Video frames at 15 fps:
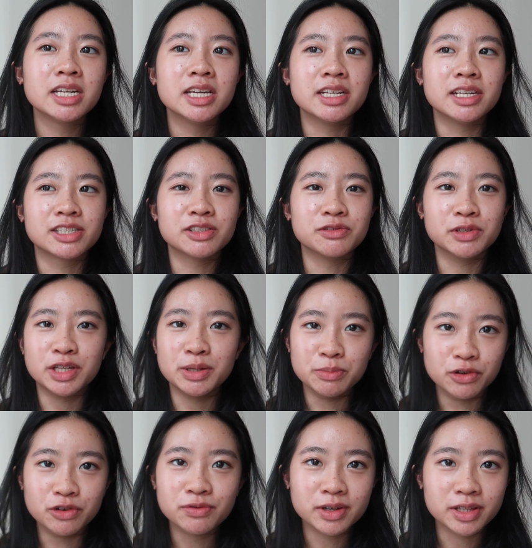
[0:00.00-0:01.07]
it doesn't really
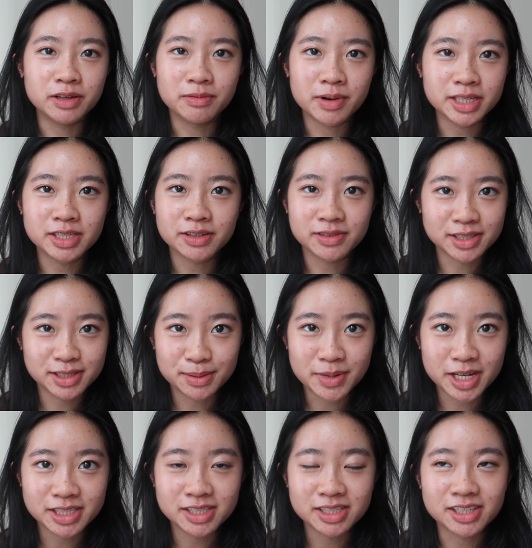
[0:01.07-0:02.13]
move for the rest of the
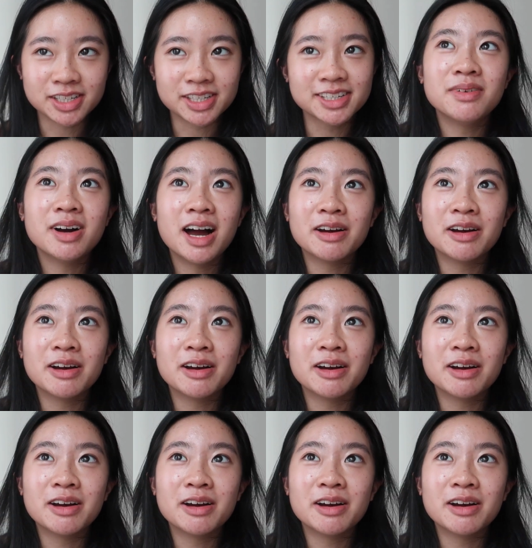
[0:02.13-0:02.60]
semester.